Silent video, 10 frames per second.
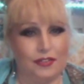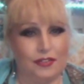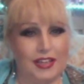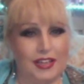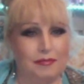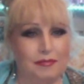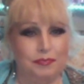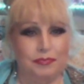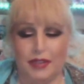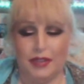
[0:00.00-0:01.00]
After that,
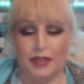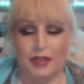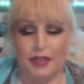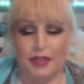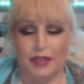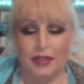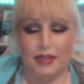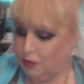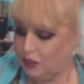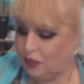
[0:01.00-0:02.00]
we
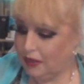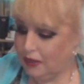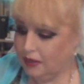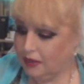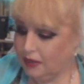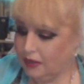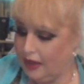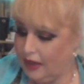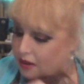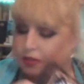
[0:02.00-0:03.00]
will be
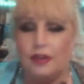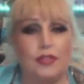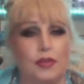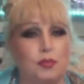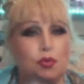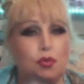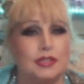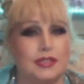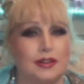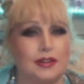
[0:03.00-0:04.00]
doing air and then
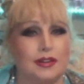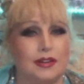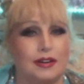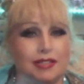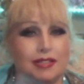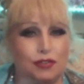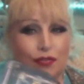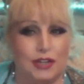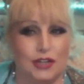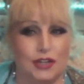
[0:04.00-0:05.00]
water signs to
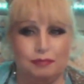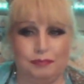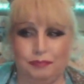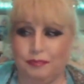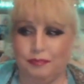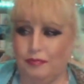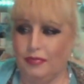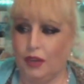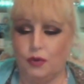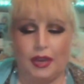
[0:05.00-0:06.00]
finish.
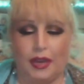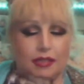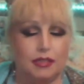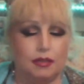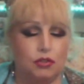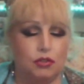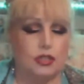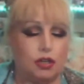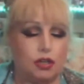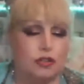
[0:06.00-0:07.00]
Okay, so I'm
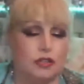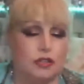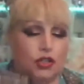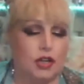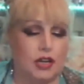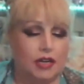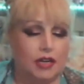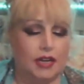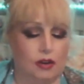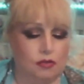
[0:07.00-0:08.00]
just going to
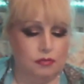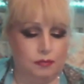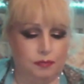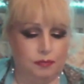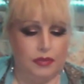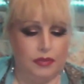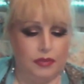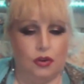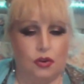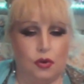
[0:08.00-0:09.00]
concentrate now
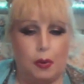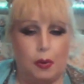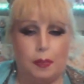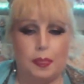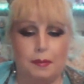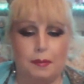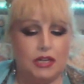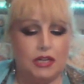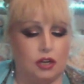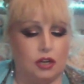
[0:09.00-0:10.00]
on the
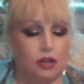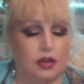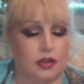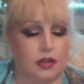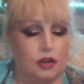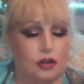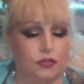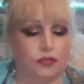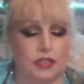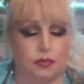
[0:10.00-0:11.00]
major arcana
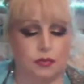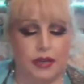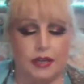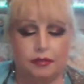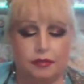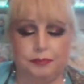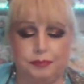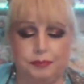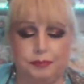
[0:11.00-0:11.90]
card for this week.